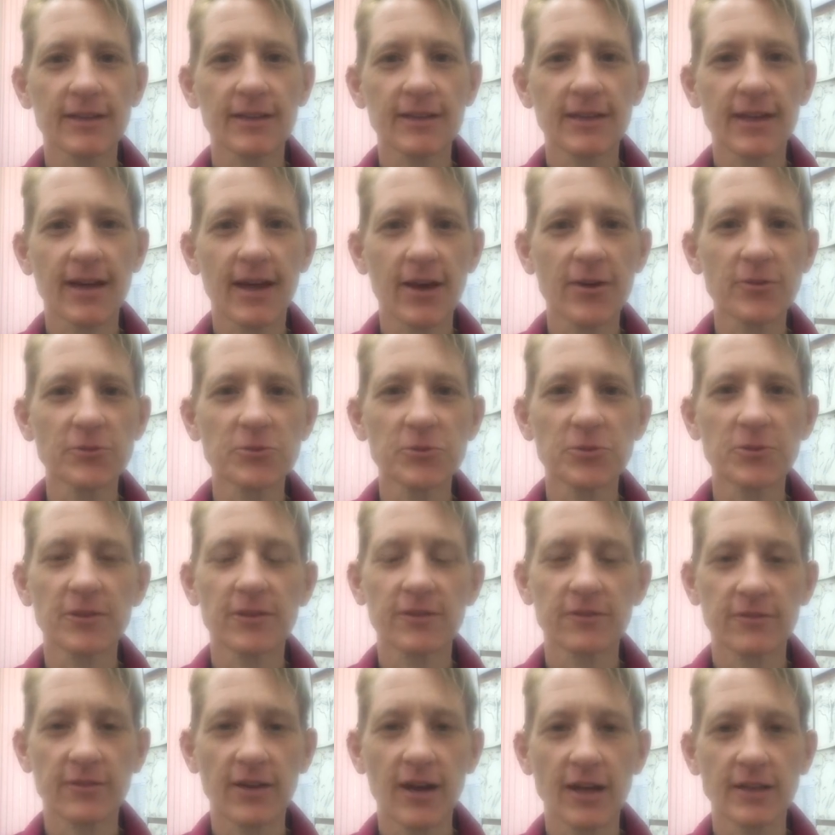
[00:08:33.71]
counter
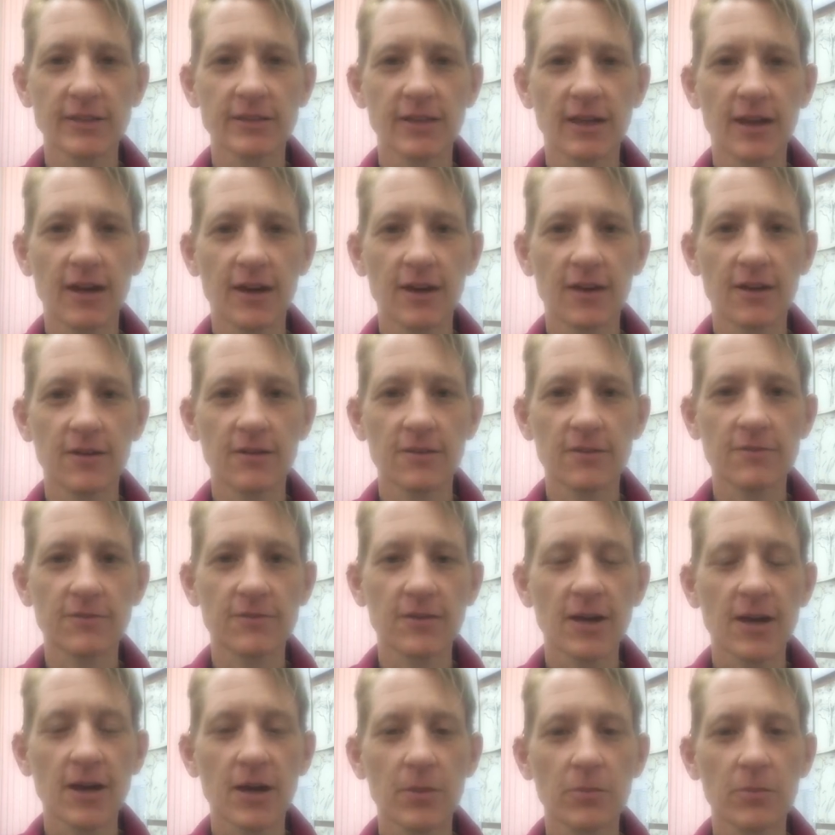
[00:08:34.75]
effect of